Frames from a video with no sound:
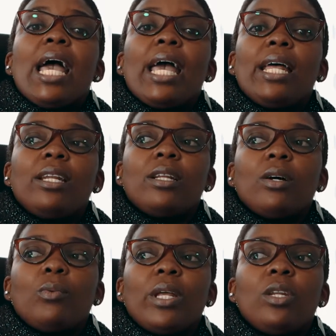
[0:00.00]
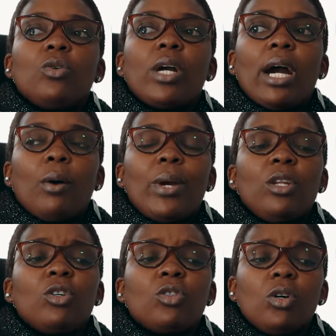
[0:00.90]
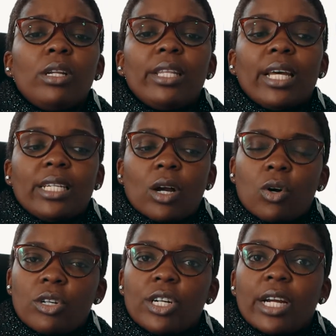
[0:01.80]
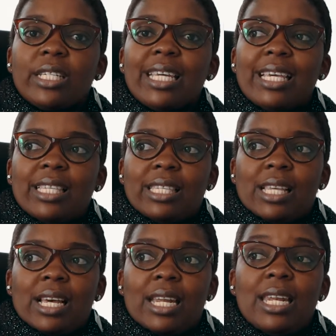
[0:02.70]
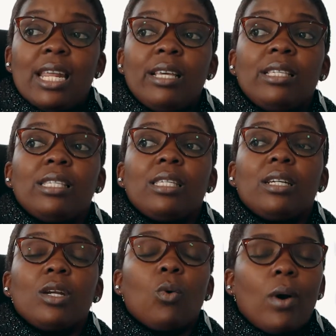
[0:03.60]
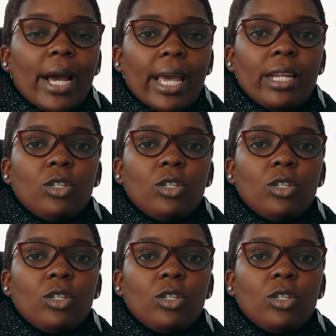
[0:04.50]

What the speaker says: And when you're told that a contract is required